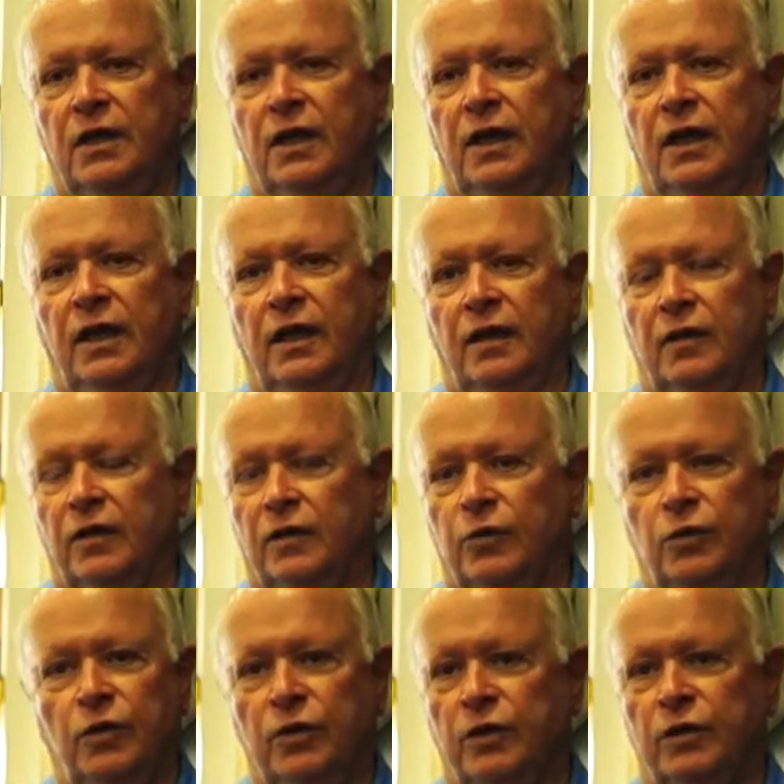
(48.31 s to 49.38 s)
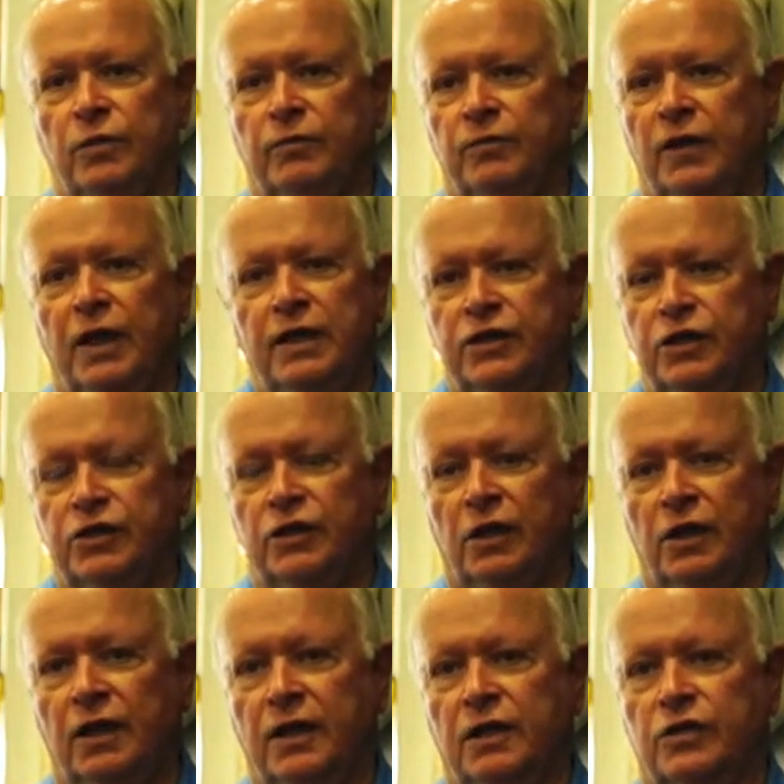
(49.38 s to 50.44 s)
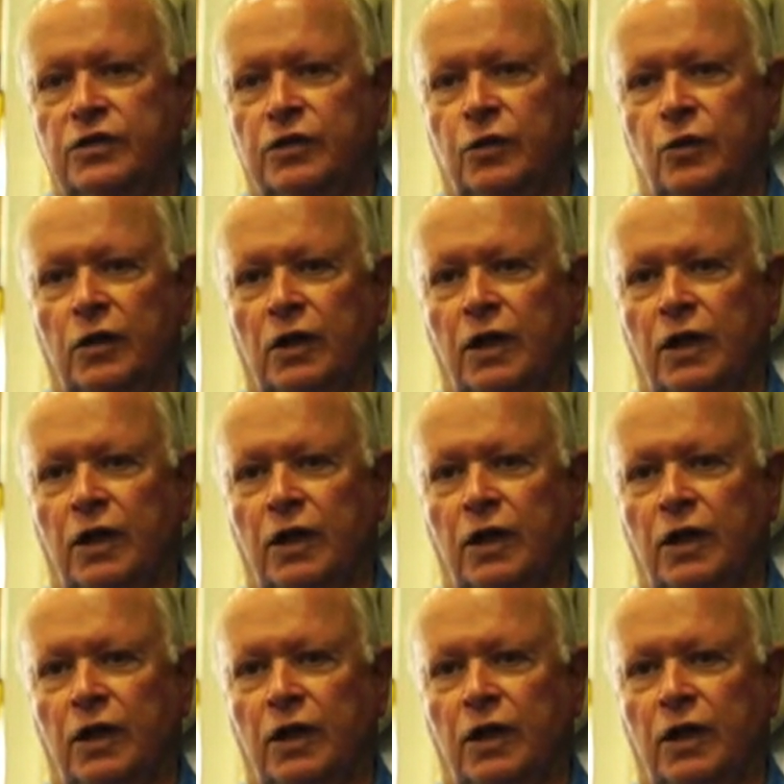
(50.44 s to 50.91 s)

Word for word: And we're not just a luggage store.